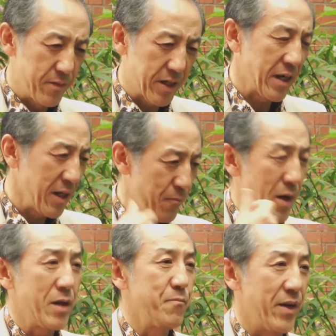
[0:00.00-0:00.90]
kind of
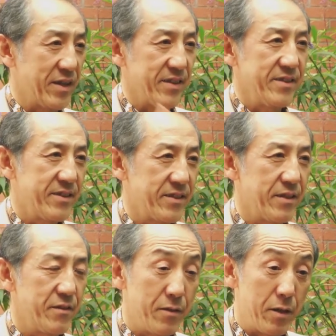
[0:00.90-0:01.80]
pattern practice,
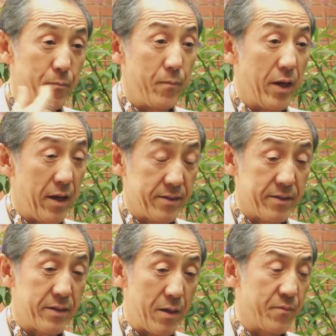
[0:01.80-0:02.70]

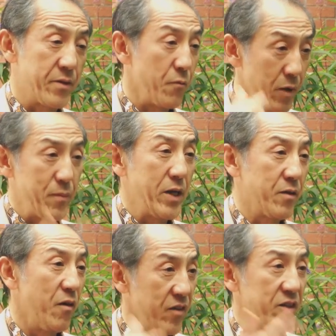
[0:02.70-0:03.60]
asks them to
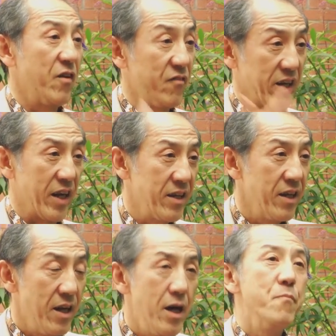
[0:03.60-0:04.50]
repeat over and over again,
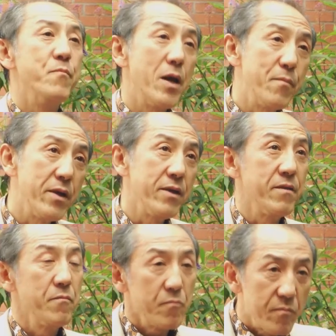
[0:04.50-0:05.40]
maybe
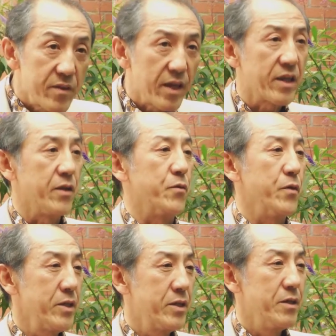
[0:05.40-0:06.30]
they can
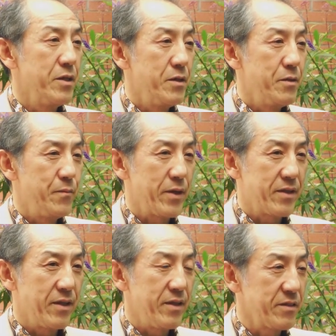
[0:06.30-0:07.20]
do it,
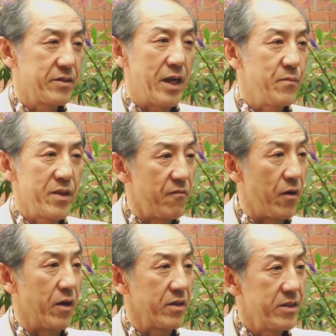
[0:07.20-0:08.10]
but next time they
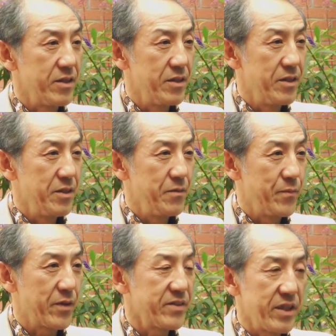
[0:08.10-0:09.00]
forgot.
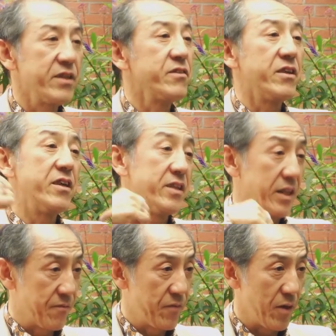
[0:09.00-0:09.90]
Because they didn't learn
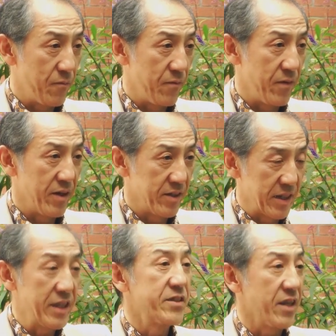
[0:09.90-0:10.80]
it from
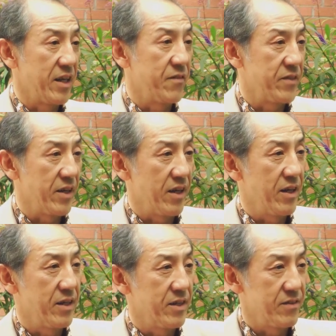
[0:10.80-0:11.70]
the inside of their,
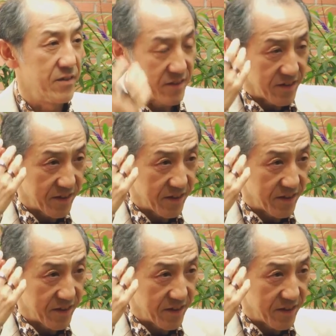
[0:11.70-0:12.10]
you know,